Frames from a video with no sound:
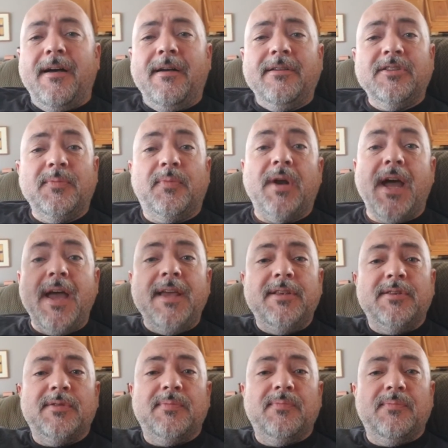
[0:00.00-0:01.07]

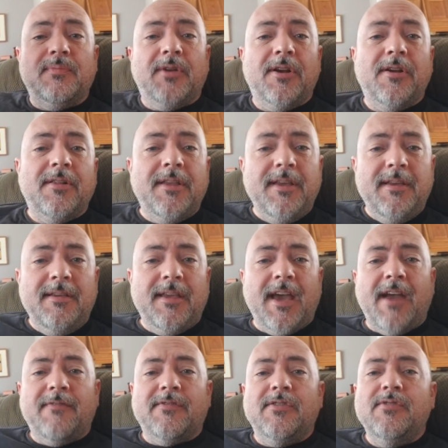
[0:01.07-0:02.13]
Surprise early
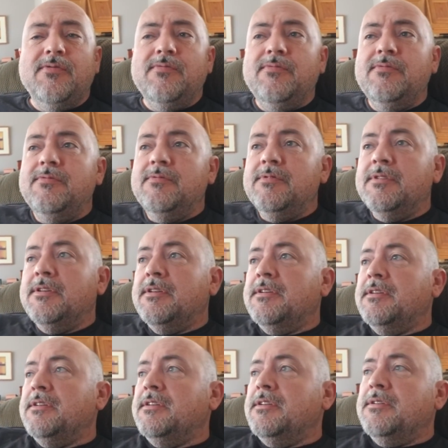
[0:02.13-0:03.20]
afternoon
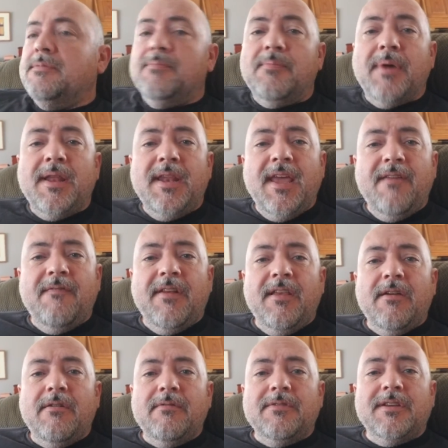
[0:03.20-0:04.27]
Monday video.